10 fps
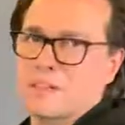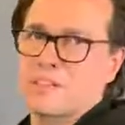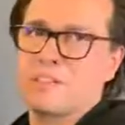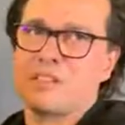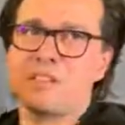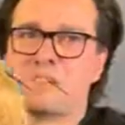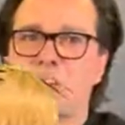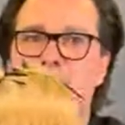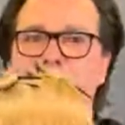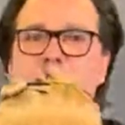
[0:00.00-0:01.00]
This is
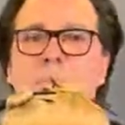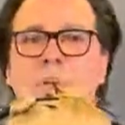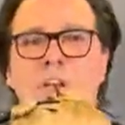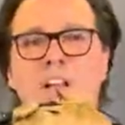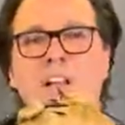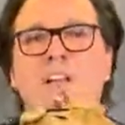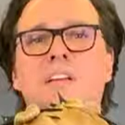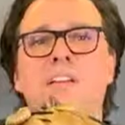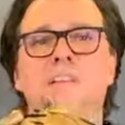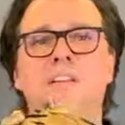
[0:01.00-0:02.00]
a typical
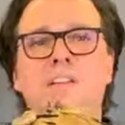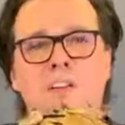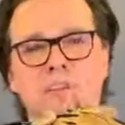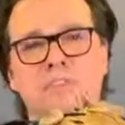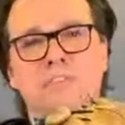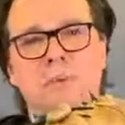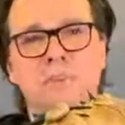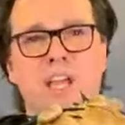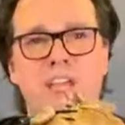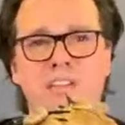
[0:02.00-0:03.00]
look from
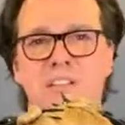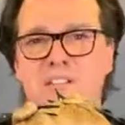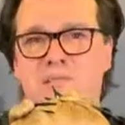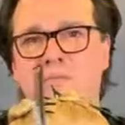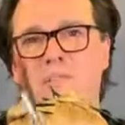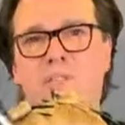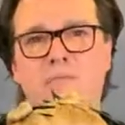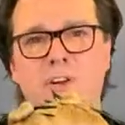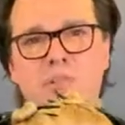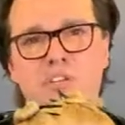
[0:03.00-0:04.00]
the 80s.
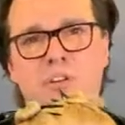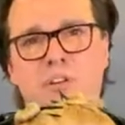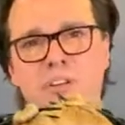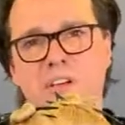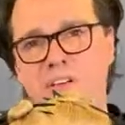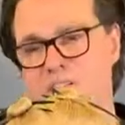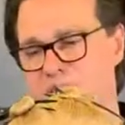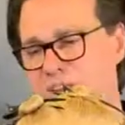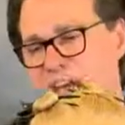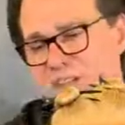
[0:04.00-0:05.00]
Very short here on the
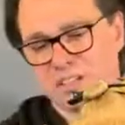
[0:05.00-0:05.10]
side,